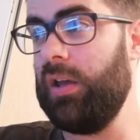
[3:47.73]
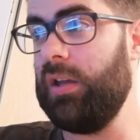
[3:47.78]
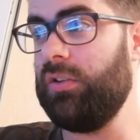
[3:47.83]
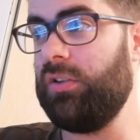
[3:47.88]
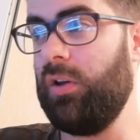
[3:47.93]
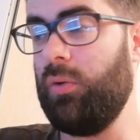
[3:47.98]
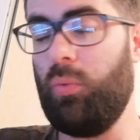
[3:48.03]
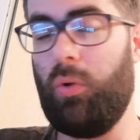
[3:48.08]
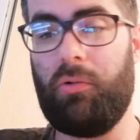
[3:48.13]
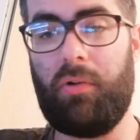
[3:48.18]

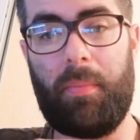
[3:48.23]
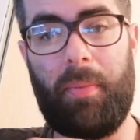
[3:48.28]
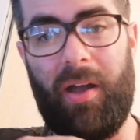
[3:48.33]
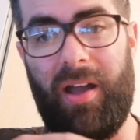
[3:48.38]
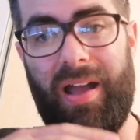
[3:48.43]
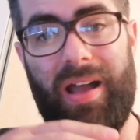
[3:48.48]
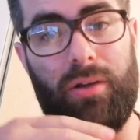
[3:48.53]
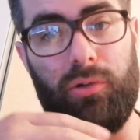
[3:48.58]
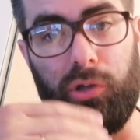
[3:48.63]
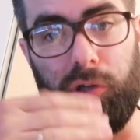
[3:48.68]
Don't worry about
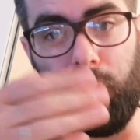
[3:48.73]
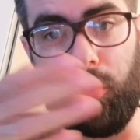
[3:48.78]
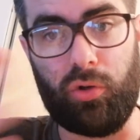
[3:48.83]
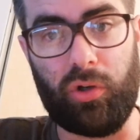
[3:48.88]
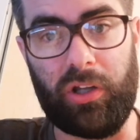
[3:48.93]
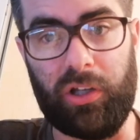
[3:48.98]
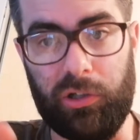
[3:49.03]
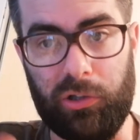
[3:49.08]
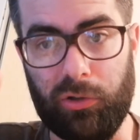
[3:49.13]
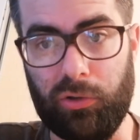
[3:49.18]
how long
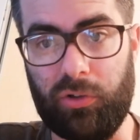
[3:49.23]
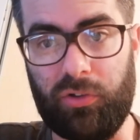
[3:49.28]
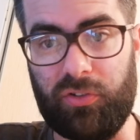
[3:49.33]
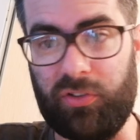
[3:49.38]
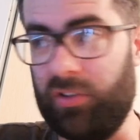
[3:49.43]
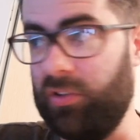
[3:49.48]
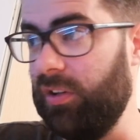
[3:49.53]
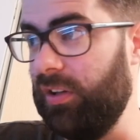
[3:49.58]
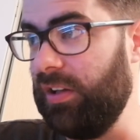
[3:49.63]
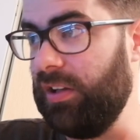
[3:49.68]
it looks
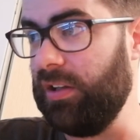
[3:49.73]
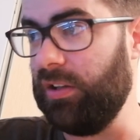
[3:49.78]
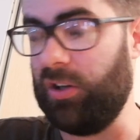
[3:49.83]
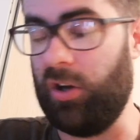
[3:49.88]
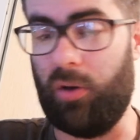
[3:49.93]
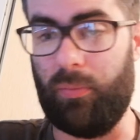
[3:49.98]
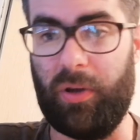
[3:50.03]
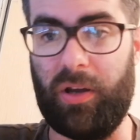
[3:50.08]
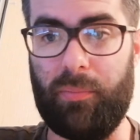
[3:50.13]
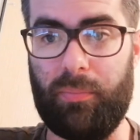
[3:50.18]
on the
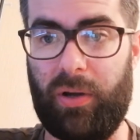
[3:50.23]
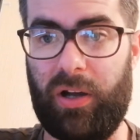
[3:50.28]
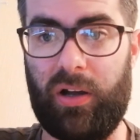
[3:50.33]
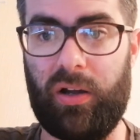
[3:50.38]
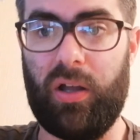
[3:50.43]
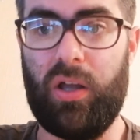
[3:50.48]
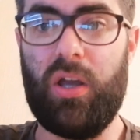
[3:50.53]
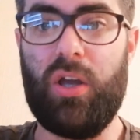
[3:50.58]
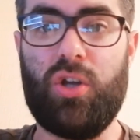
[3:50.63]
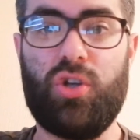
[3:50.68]
comment
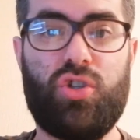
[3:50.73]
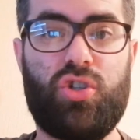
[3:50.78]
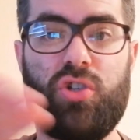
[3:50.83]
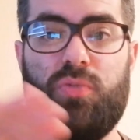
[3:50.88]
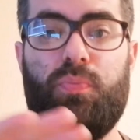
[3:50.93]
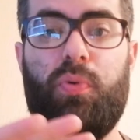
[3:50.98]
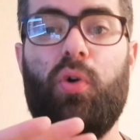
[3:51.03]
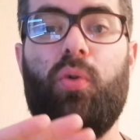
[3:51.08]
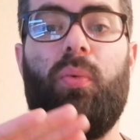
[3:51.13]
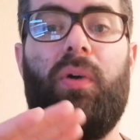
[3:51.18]
bar.
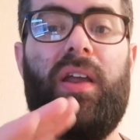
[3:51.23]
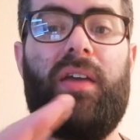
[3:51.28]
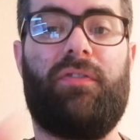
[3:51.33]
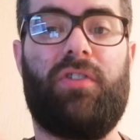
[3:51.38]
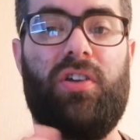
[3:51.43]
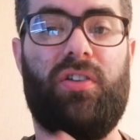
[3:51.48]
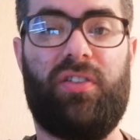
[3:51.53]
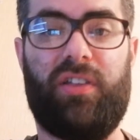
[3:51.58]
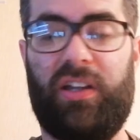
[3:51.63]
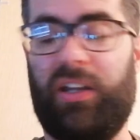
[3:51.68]
Just put whatever
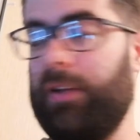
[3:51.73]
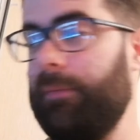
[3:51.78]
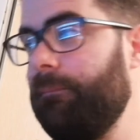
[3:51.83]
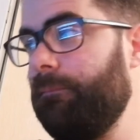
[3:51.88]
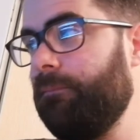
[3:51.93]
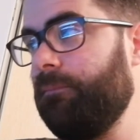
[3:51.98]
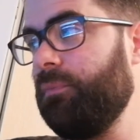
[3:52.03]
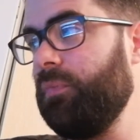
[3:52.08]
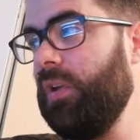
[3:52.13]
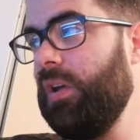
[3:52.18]
you think.
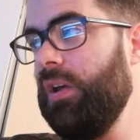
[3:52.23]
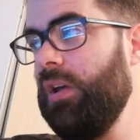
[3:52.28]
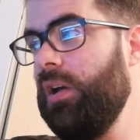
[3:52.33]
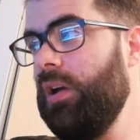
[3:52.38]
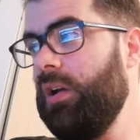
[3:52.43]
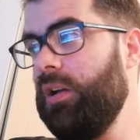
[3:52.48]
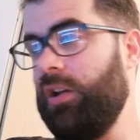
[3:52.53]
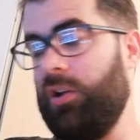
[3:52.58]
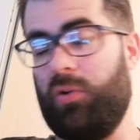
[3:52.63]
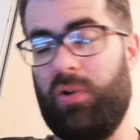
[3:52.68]

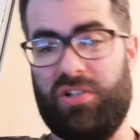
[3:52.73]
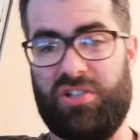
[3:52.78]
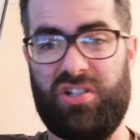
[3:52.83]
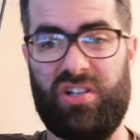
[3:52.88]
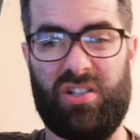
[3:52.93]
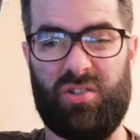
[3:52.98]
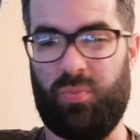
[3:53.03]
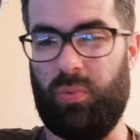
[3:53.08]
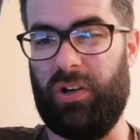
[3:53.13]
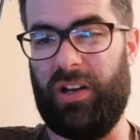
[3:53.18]
The question
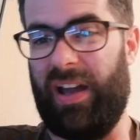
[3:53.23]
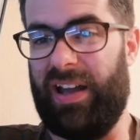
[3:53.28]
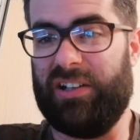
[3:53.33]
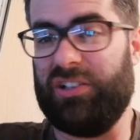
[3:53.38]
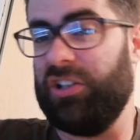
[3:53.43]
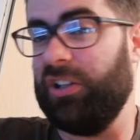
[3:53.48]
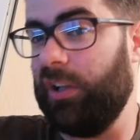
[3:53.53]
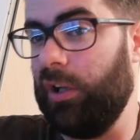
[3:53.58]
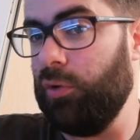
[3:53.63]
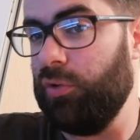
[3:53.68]
is, will it
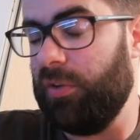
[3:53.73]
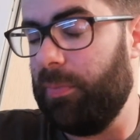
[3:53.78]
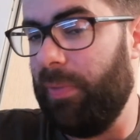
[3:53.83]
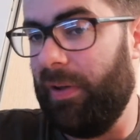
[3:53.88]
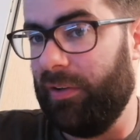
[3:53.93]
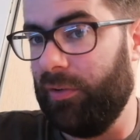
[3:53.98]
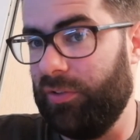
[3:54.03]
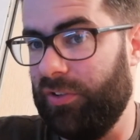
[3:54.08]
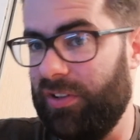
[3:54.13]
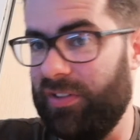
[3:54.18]
actually go to
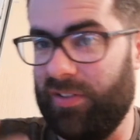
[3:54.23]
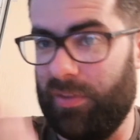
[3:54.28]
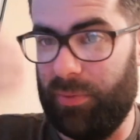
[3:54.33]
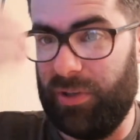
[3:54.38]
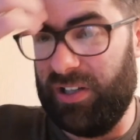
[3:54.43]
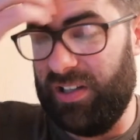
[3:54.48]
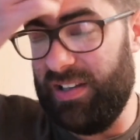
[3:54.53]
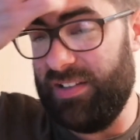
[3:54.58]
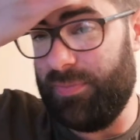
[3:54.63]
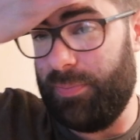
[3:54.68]
penalties? I
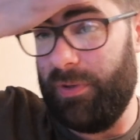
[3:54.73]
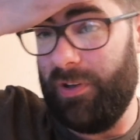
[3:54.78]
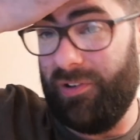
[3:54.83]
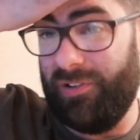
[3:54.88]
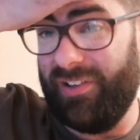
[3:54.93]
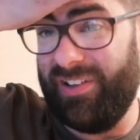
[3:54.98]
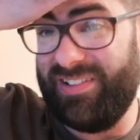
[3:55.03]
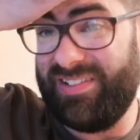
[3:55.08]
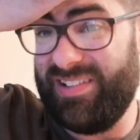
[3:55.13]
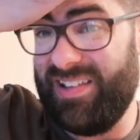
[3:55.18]
mean, let's be
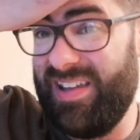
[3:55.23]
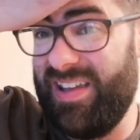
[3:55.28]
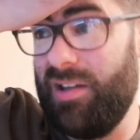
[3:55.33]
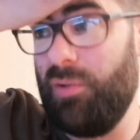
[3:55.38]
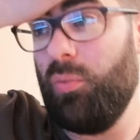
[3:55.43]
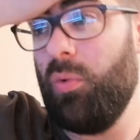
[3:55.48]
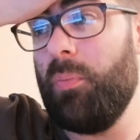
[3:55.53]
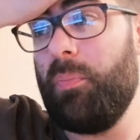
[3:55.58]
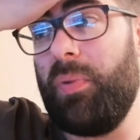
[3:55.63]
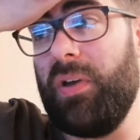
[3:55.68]
honest, it
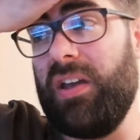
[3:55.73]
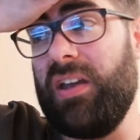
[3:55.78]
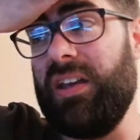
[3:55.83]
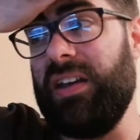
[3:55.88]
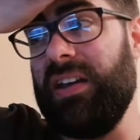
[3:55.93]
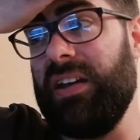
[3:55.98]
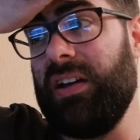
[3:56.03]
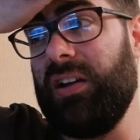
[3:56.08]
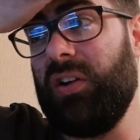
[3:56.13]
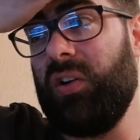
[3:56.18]
would
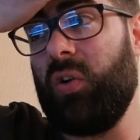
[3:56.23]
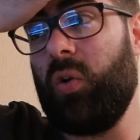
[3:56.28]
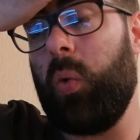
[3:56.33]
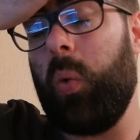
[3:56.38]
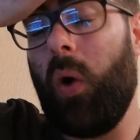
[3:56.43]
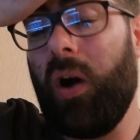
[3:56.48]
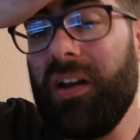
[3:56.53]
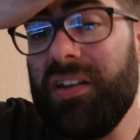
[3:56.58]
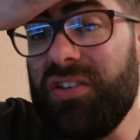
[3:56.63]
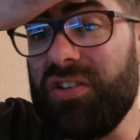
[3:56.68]
be
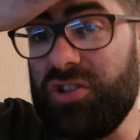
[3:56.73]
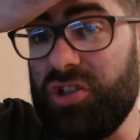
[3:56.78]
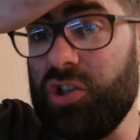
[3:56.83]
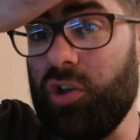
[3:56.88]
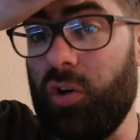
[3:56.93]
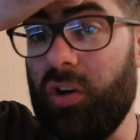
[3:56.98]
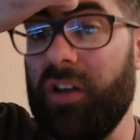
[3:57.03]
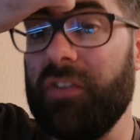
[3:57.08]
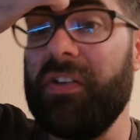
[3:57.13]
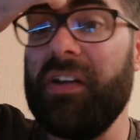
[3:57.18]
quite a
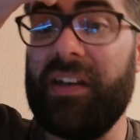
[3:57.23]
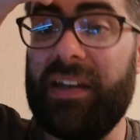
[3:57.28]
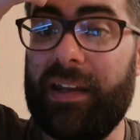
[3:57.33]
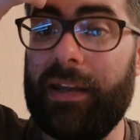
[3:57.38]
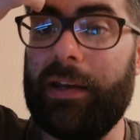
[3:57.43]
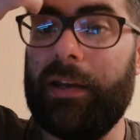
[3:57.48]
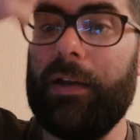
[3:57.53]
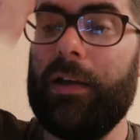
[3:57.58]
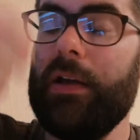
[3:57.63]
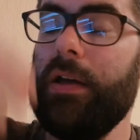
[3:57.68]
shock if it
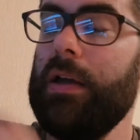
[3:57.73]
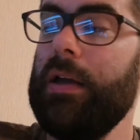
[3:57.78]
did.